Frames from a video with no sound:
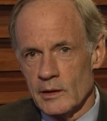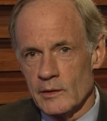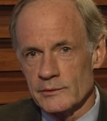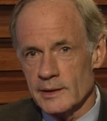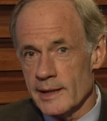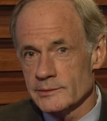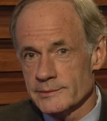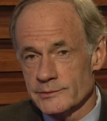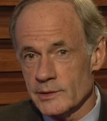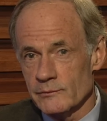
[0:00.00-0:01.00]
over the
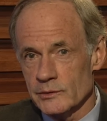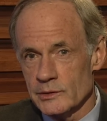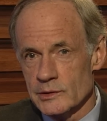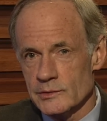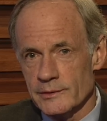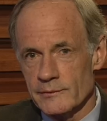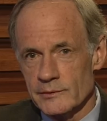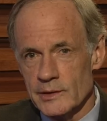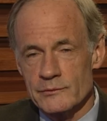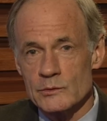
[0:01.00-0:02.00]
last several years on our
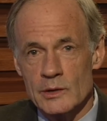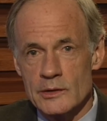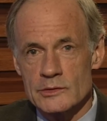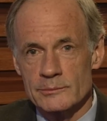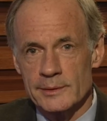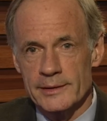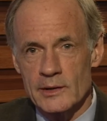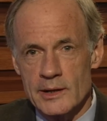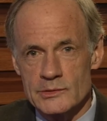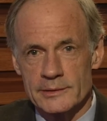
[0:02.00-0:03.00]
deficit reduction plan that
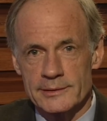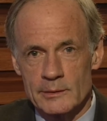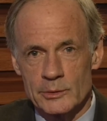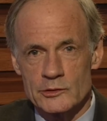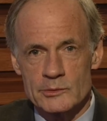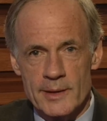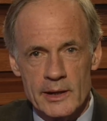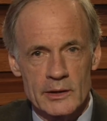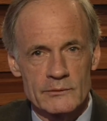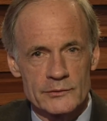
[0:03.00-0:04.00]
actually puts us
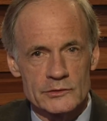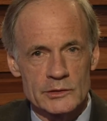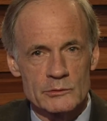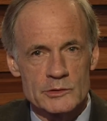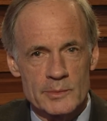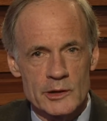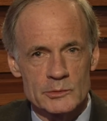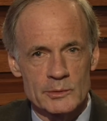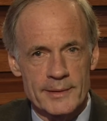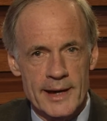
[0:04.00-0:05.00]
back on a fiscally
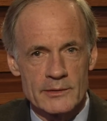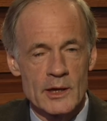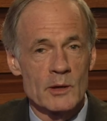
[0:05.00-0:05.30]
responsible path,